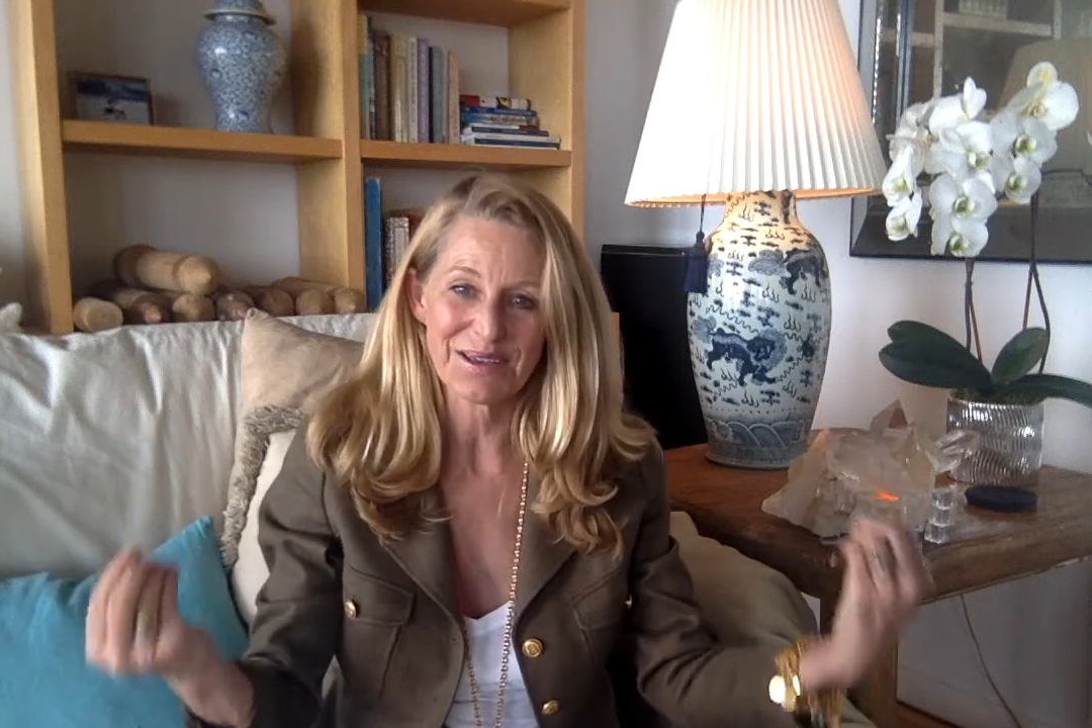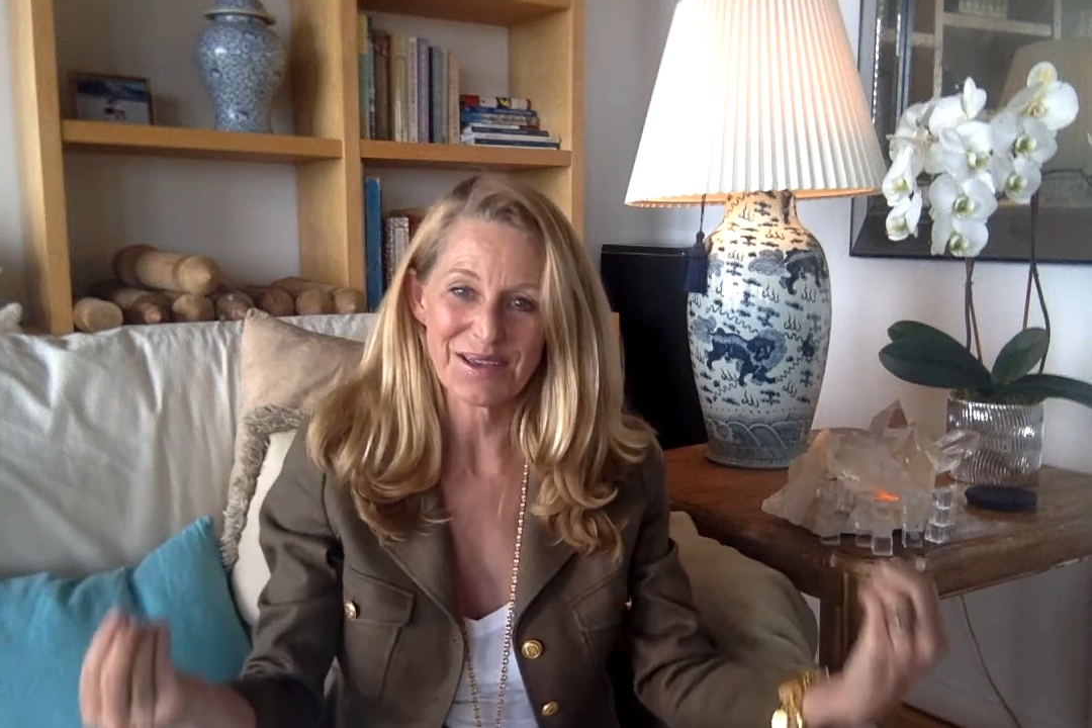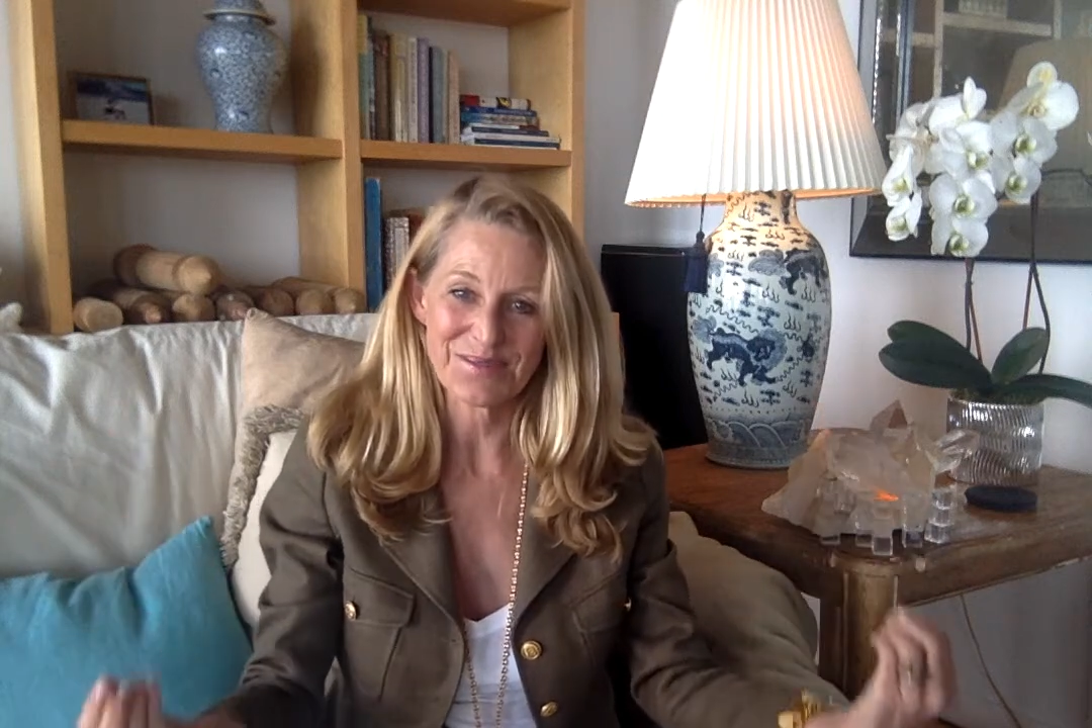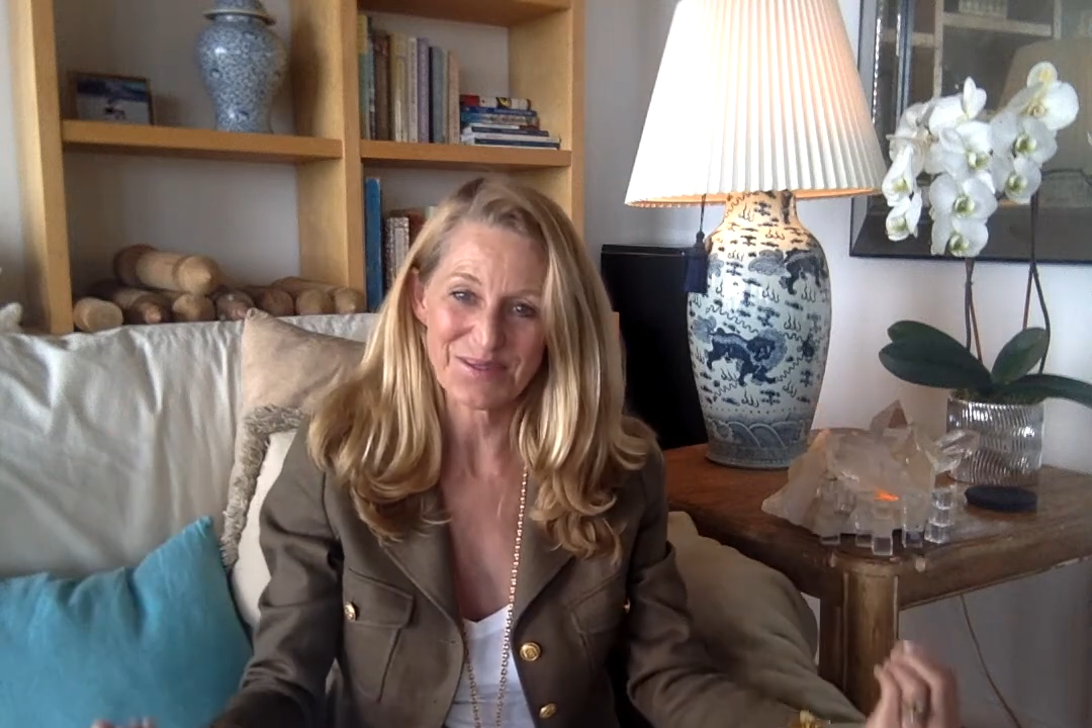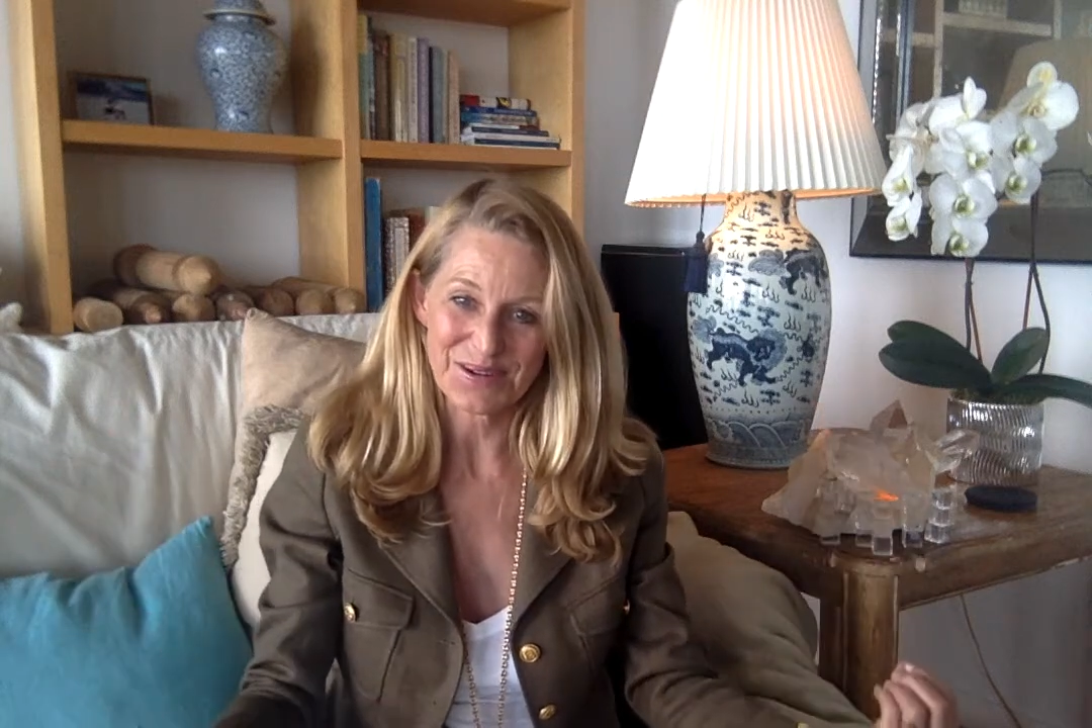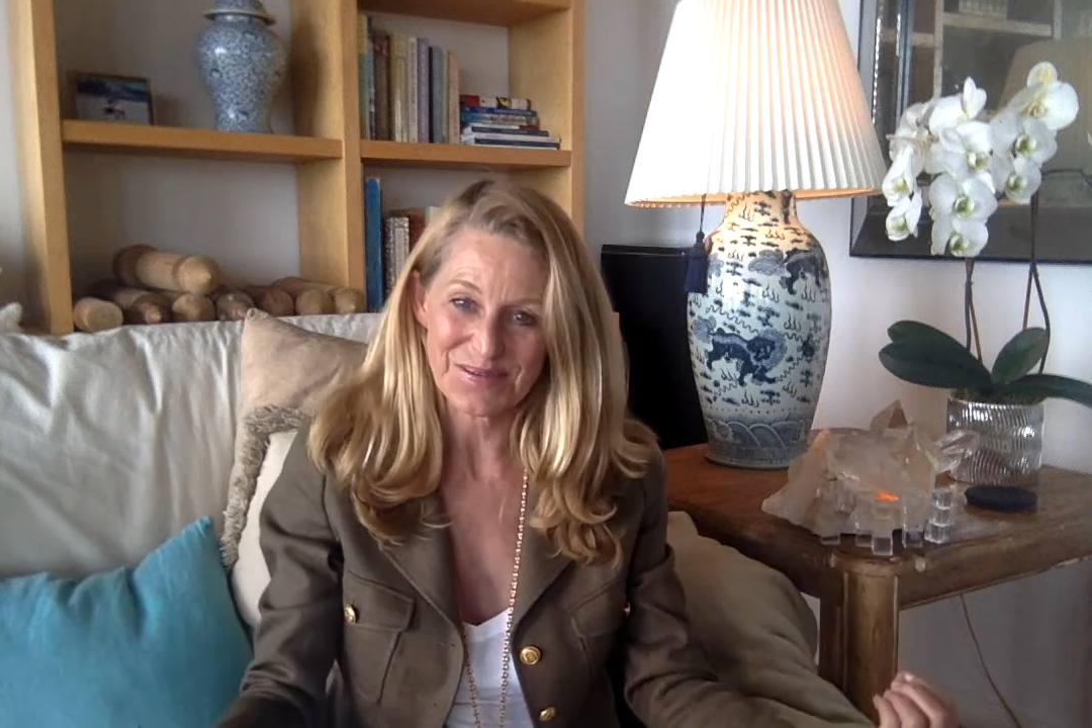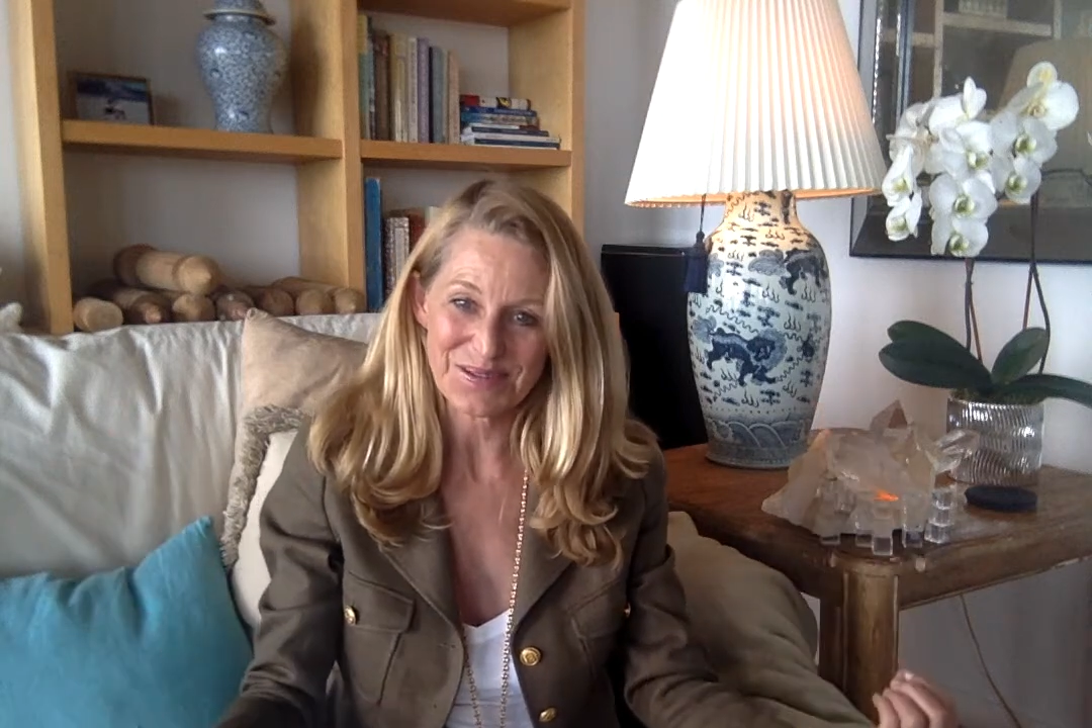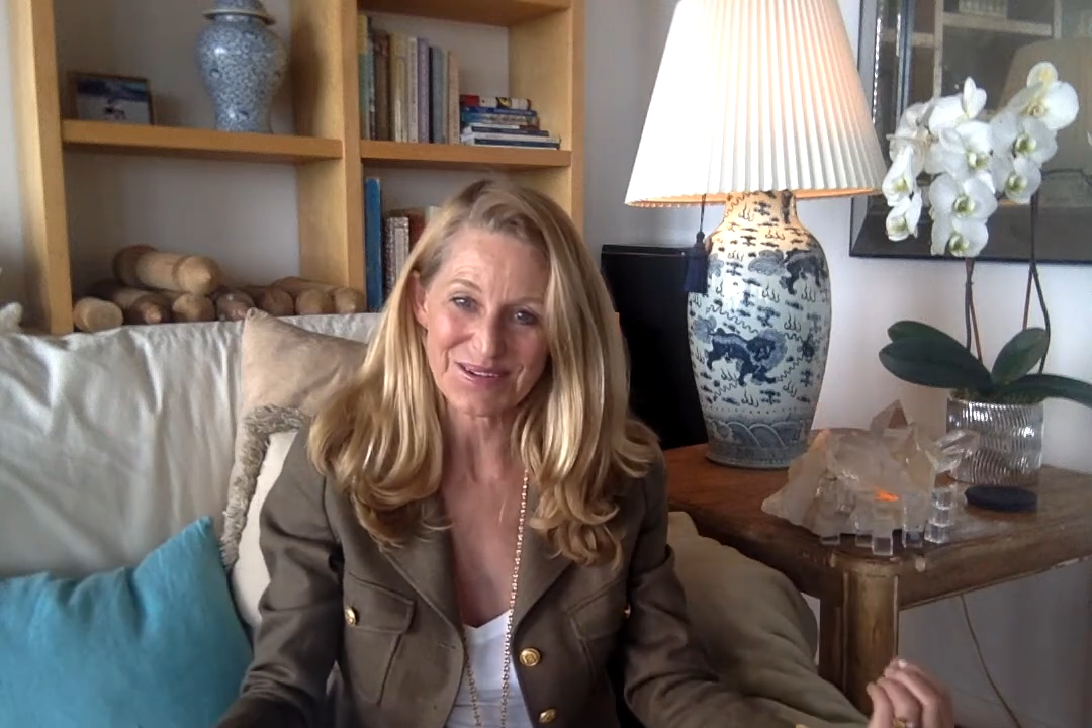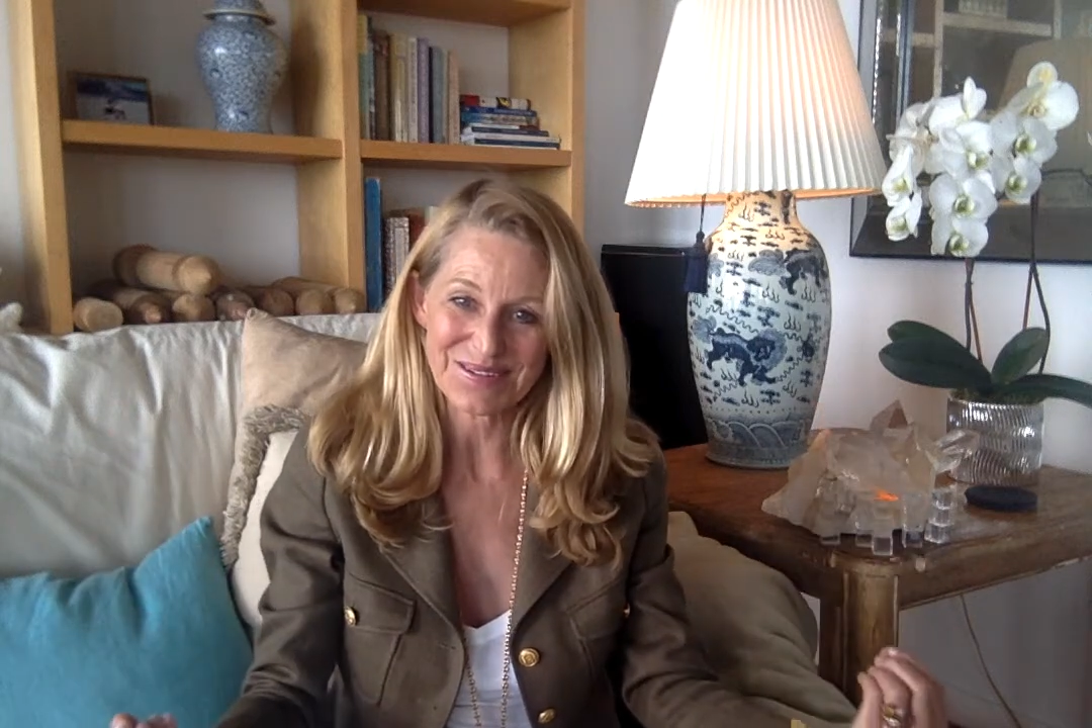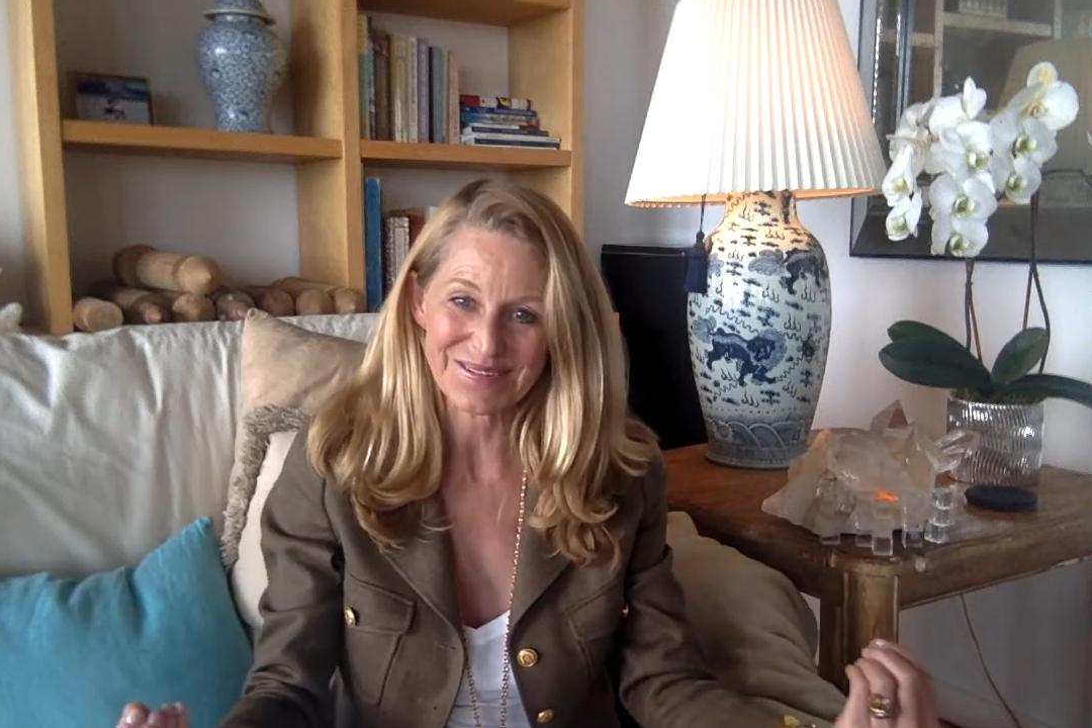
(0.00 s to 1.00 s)
and very
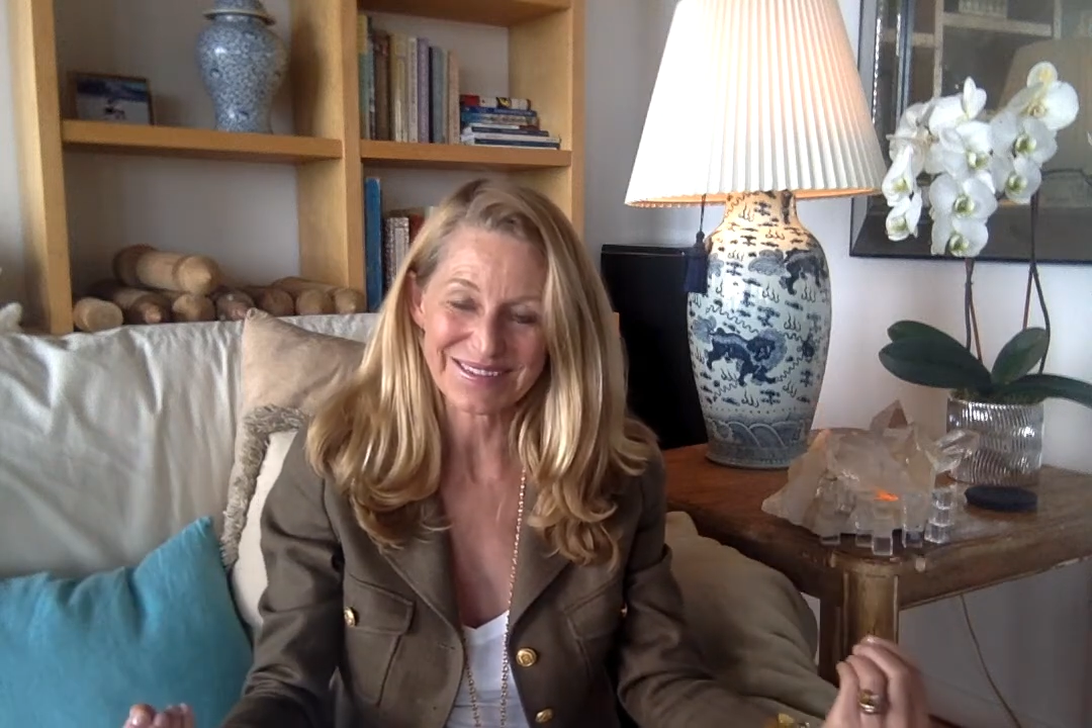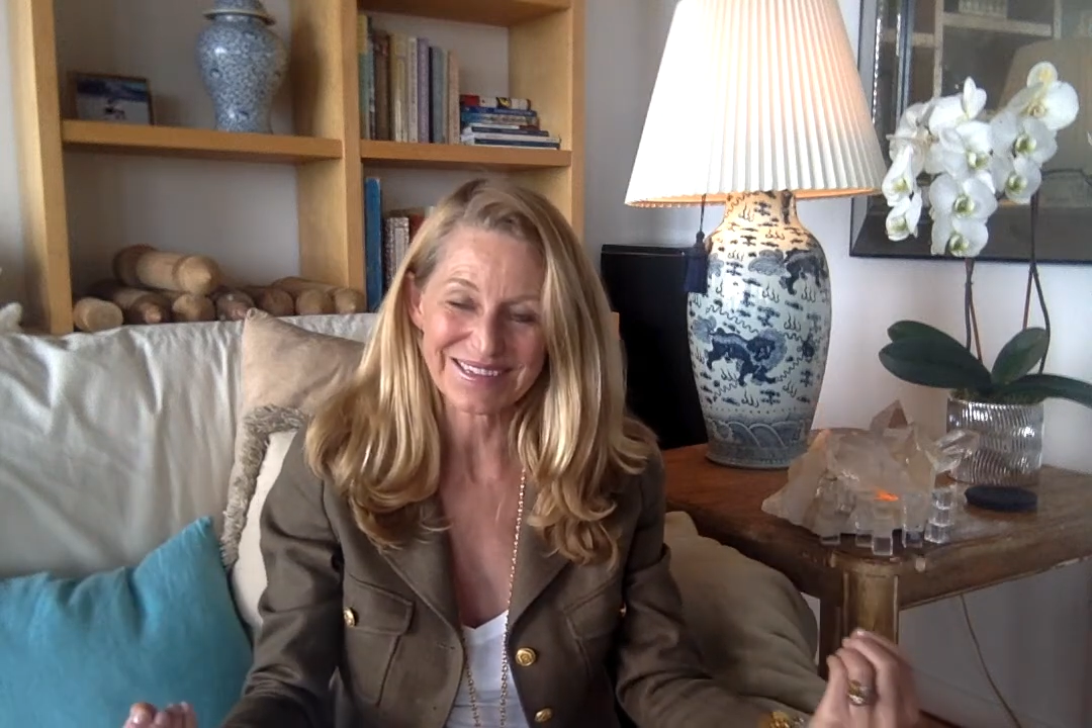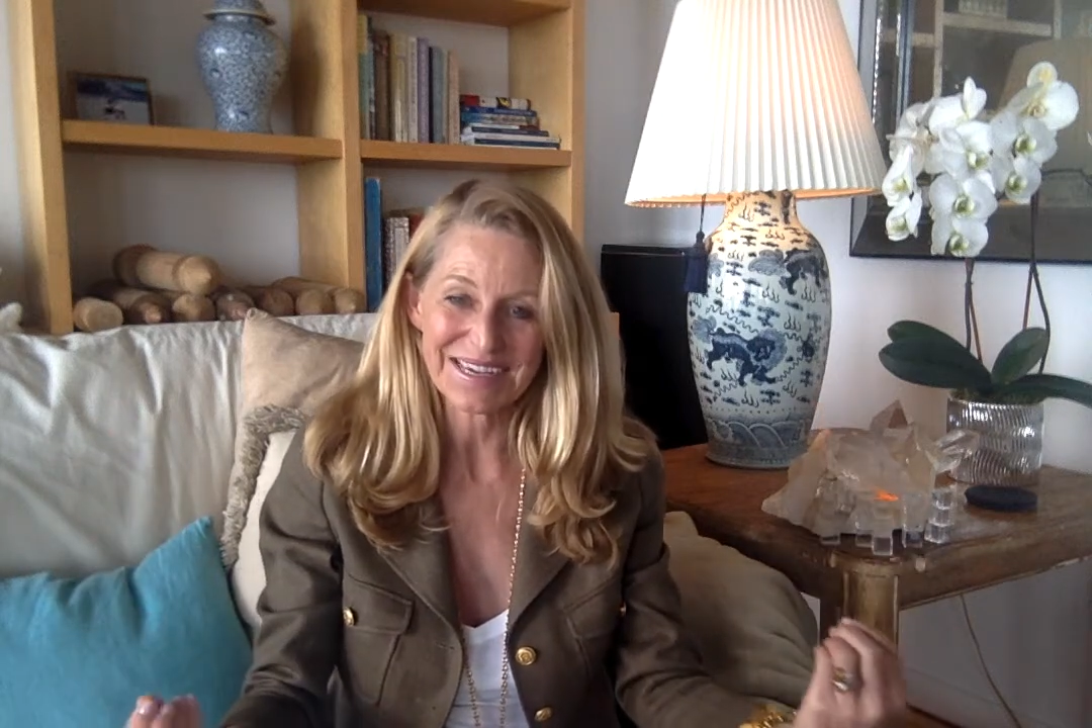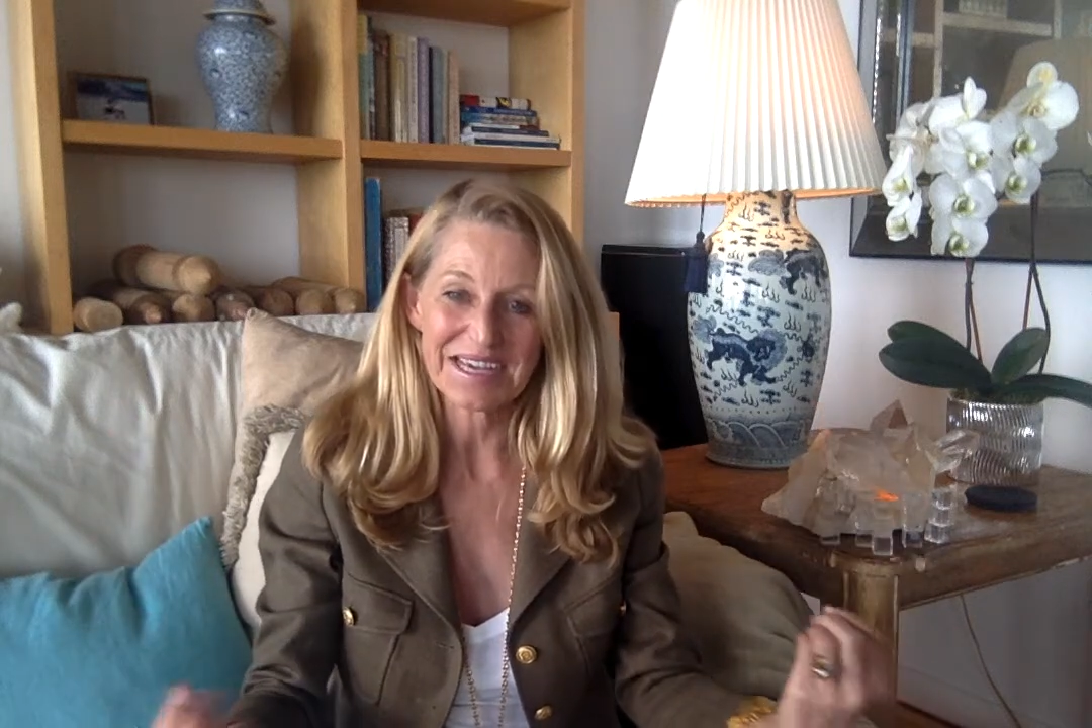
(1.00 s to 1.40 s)
beautiful.